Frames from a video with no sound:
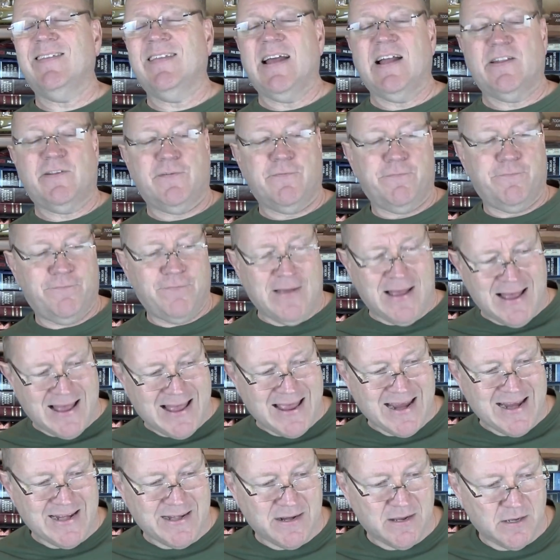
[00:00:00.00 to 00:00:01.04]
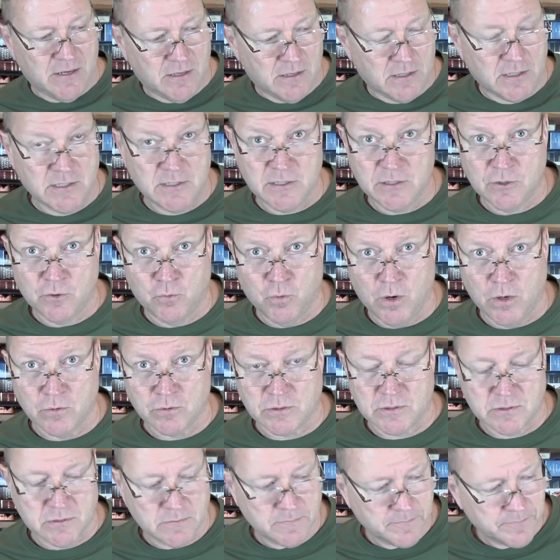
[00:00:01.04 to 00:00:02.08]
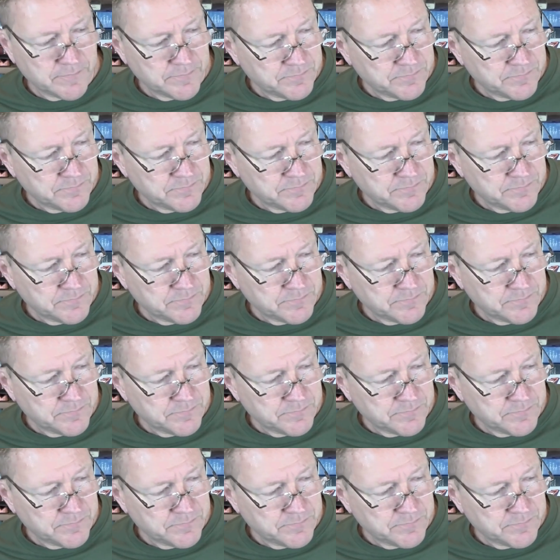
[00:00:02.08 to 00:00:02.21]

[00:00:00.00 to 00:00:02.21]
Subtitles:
that's fine, unquote.